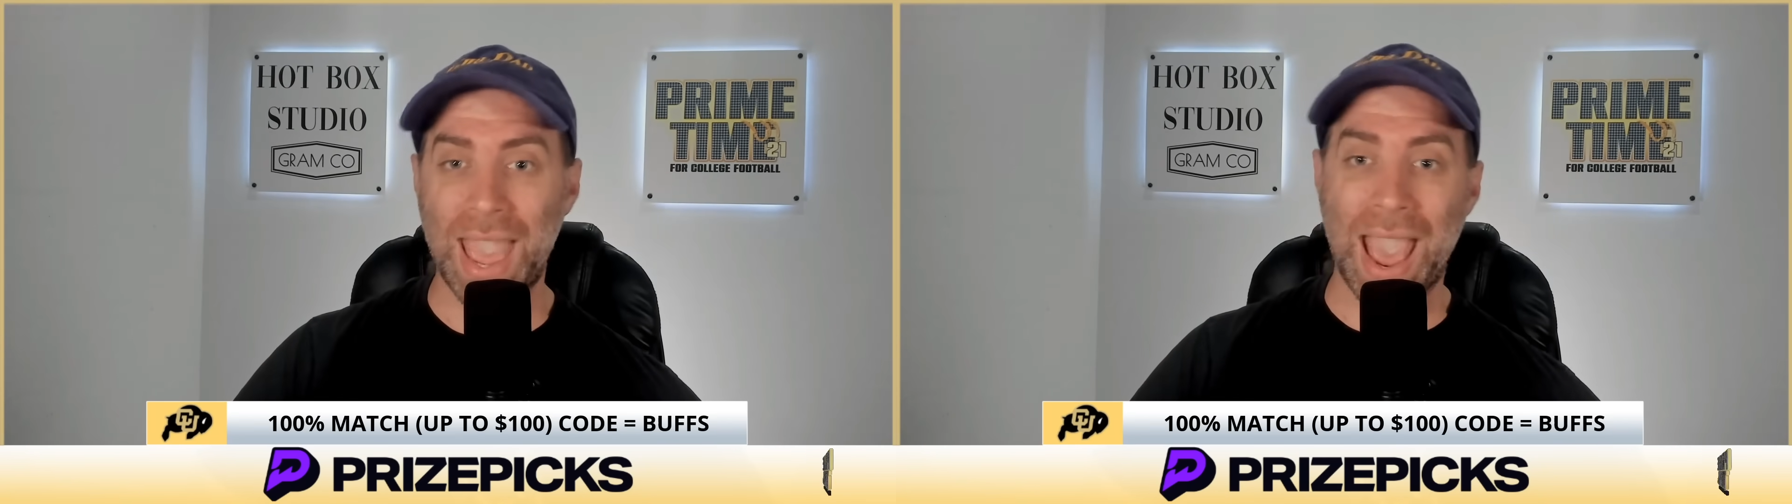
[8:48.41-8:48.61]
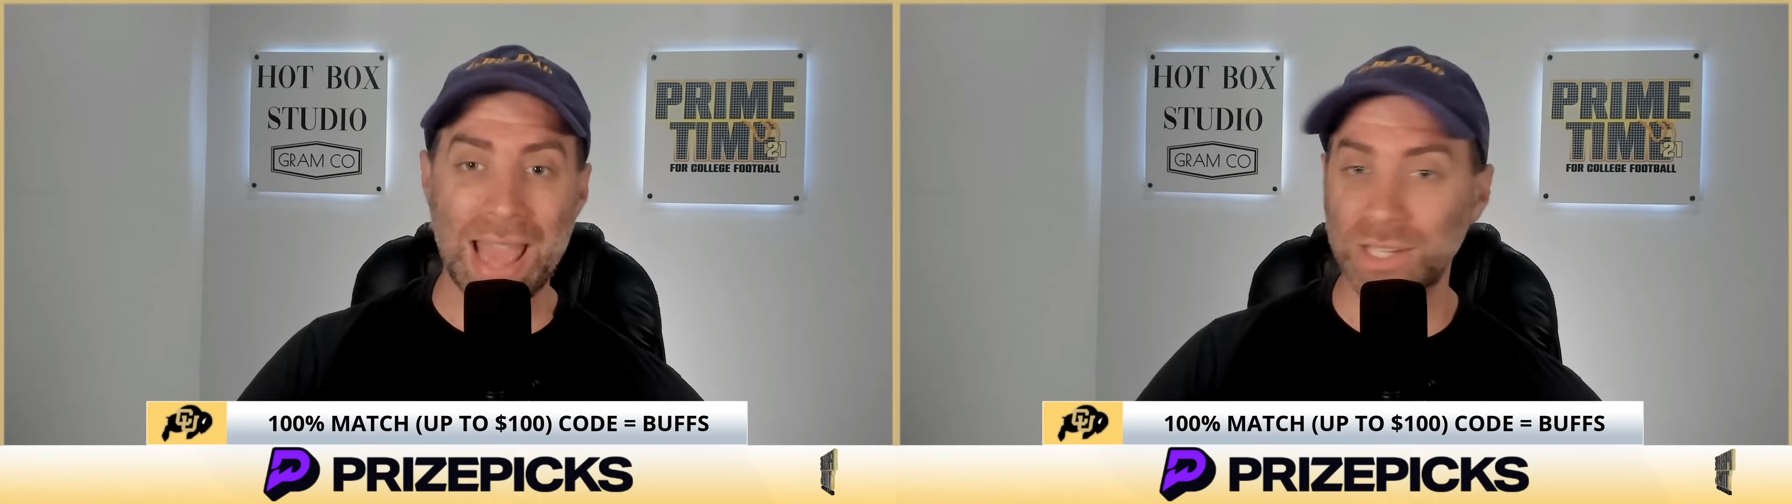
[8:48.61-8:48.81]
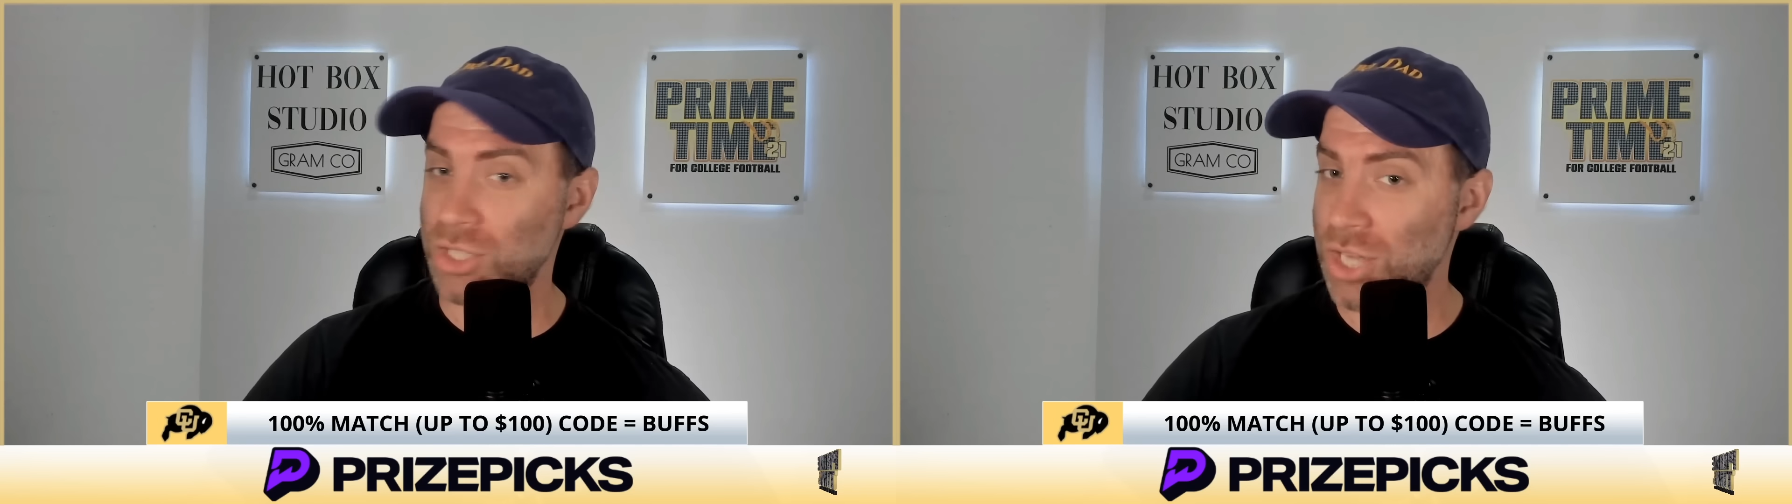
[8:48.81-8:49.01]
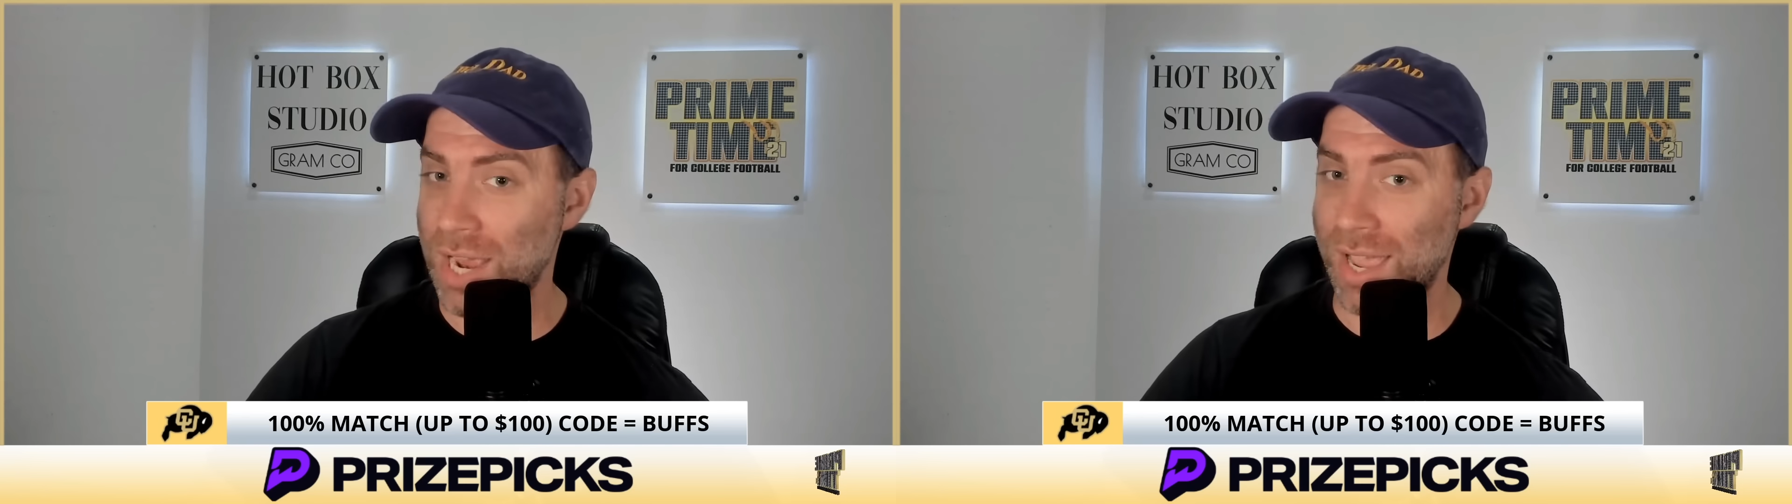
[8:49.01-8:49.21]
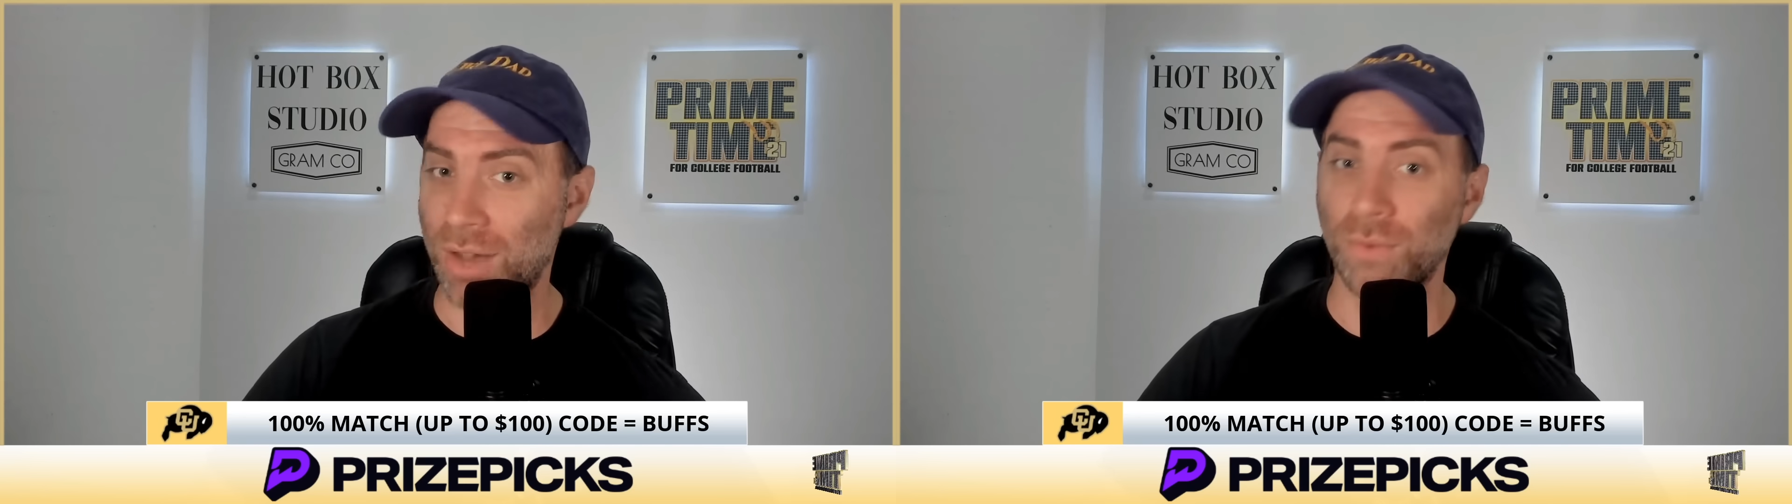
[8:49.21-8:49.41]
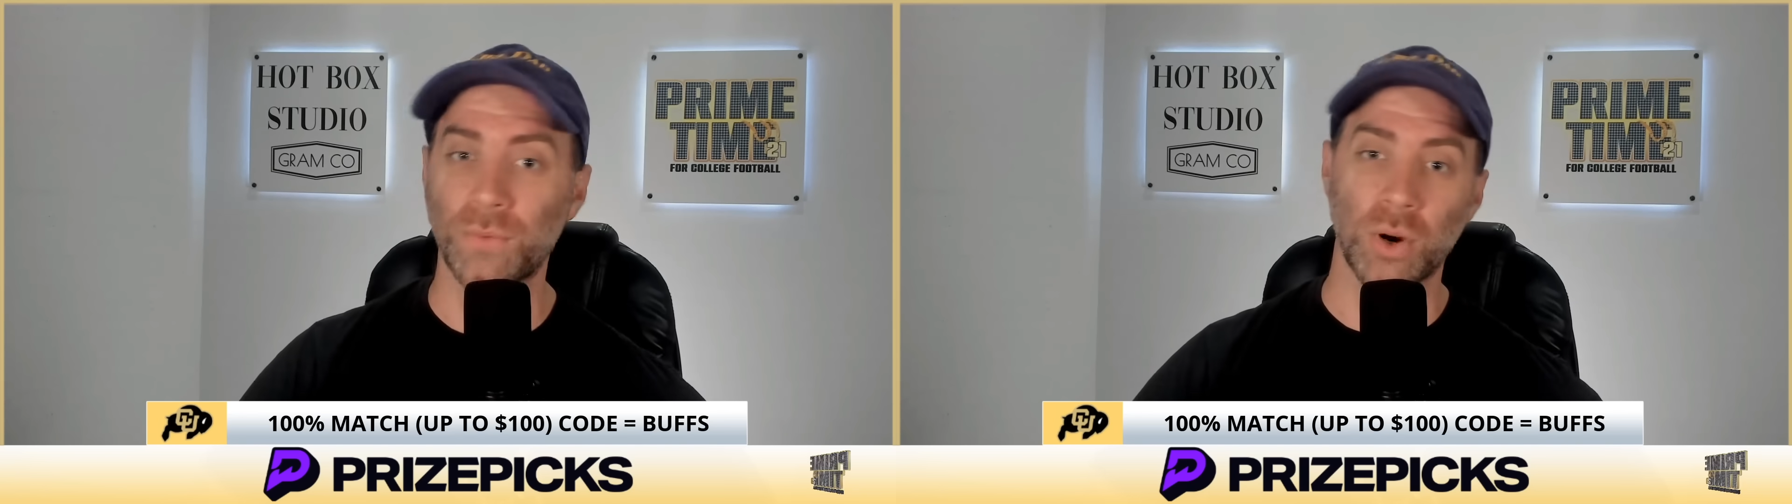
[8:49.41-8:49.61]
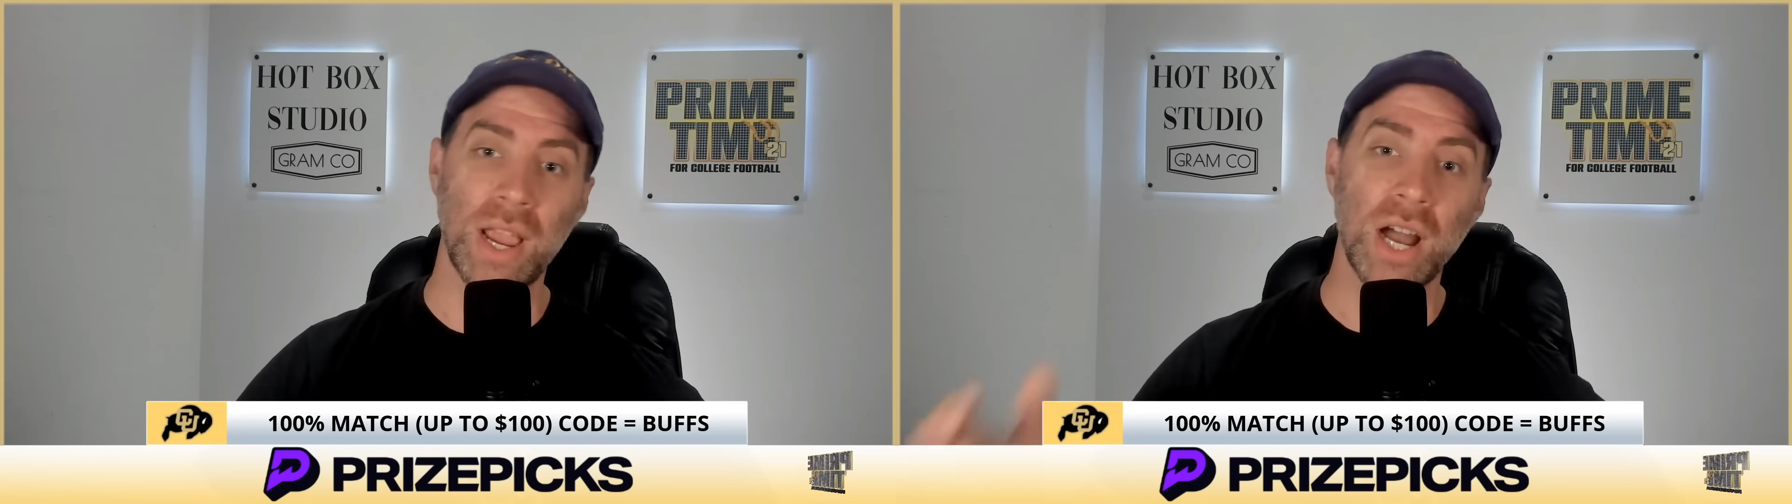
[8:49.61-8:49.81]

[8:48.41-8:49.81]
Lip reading: at checkout for a